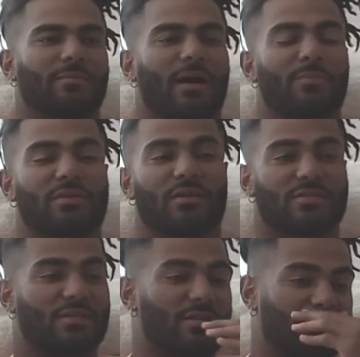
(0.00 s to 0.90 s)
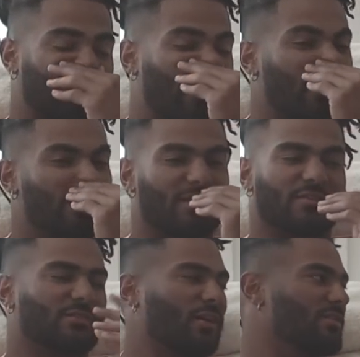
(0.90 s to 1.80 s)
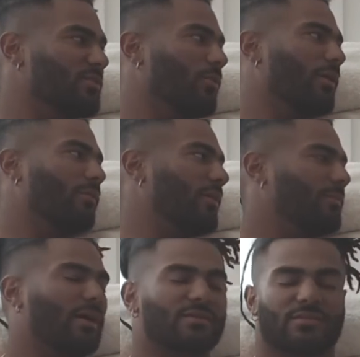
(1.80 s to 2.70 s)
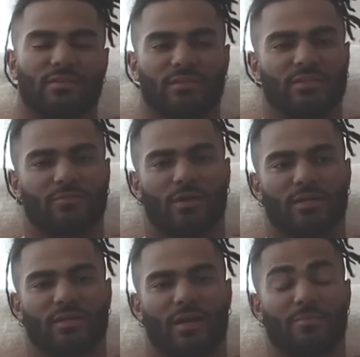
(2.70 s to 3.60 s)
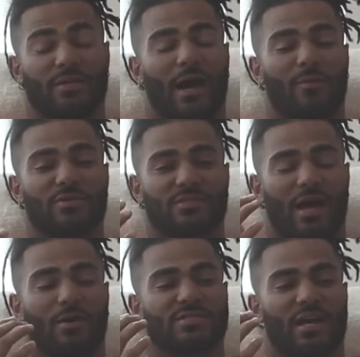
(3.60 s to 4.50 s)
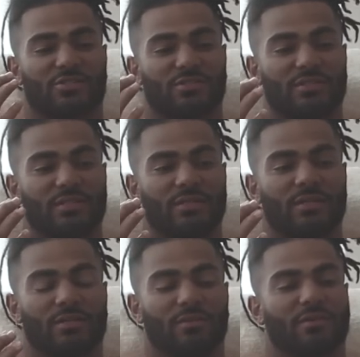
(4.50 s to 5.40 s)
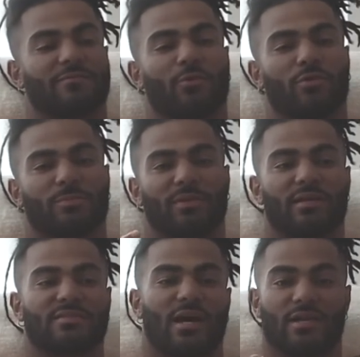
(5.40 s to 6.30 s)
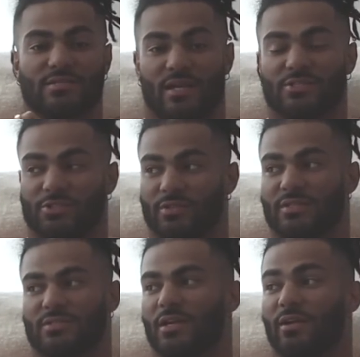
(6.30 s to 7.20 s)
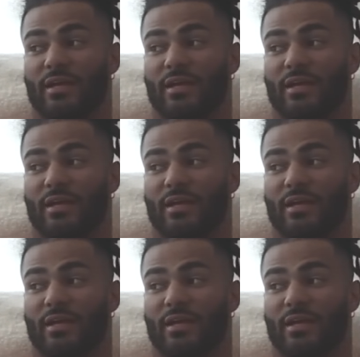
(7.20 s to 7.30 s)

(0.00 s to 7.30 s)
I mean there's tons of great running backs in the league, right? I mean I was actually looking forward to playing the Titans last year because Derrick